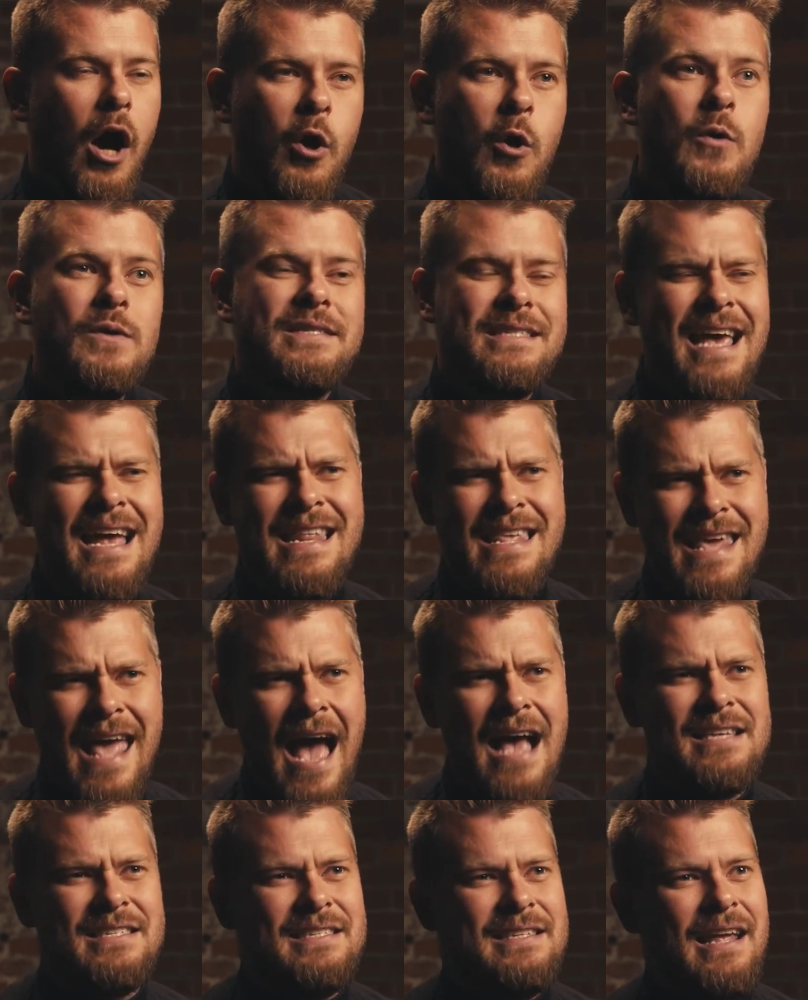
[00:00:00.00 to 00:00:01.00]
who said
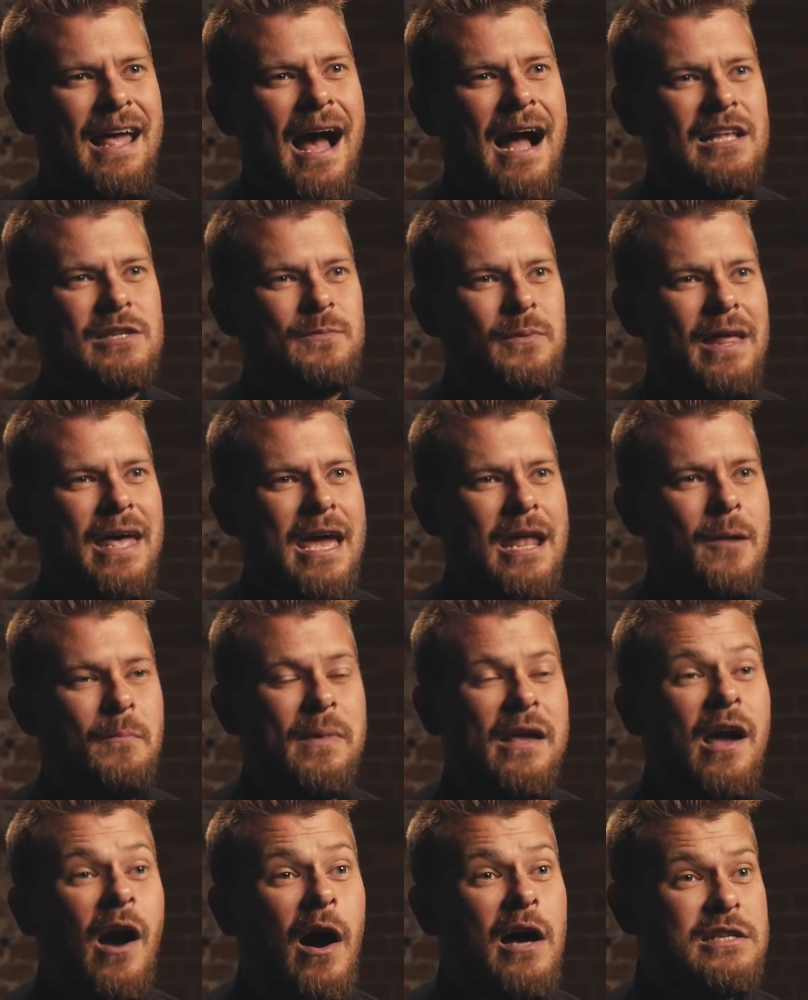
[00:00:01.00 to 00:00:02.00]
yes to God's plan. And
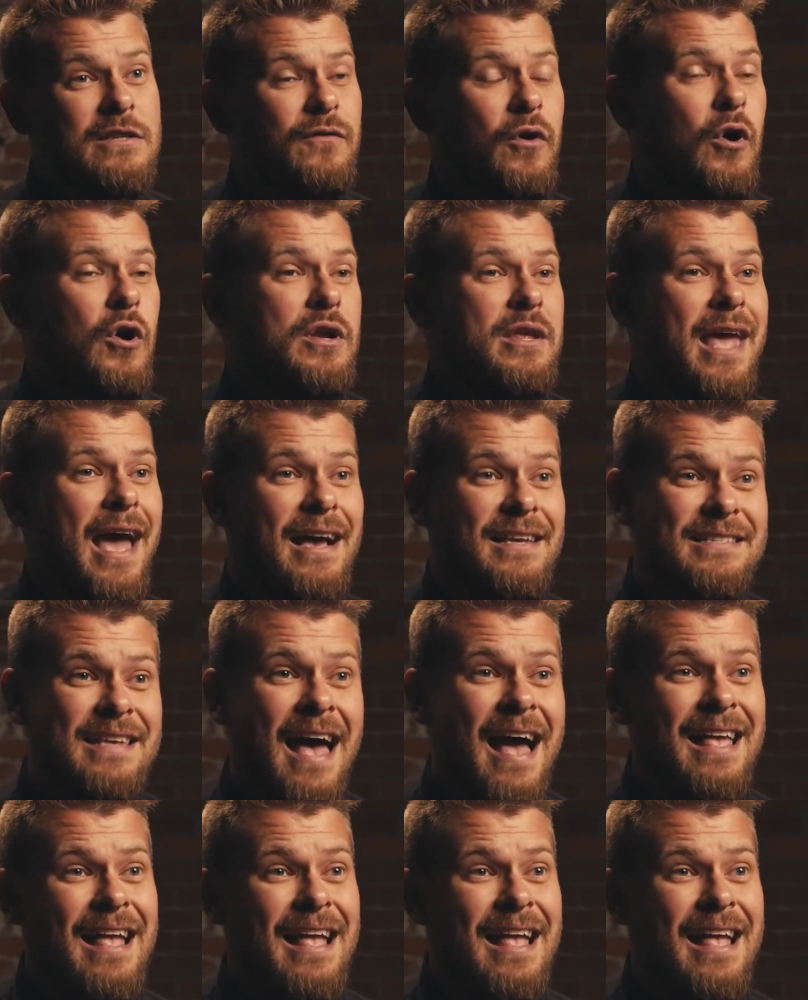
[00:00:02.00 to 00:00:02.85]
because of her yes,